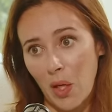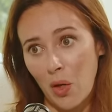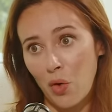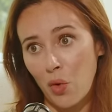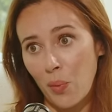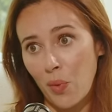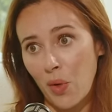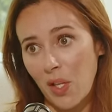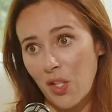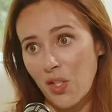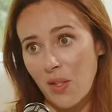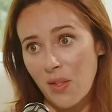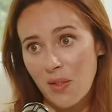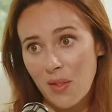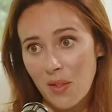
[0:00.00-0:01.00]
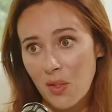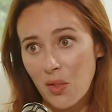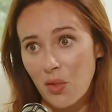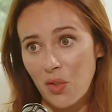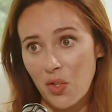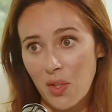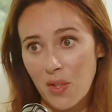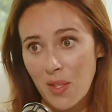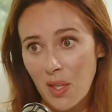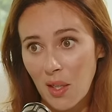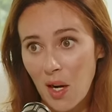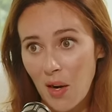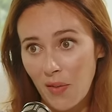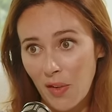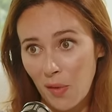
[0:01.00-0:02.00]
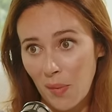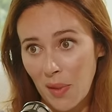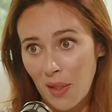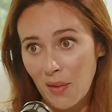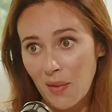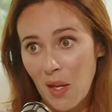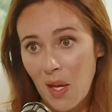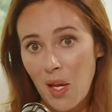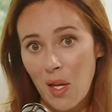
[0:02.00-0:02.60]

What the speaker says: corporations, institutions, and government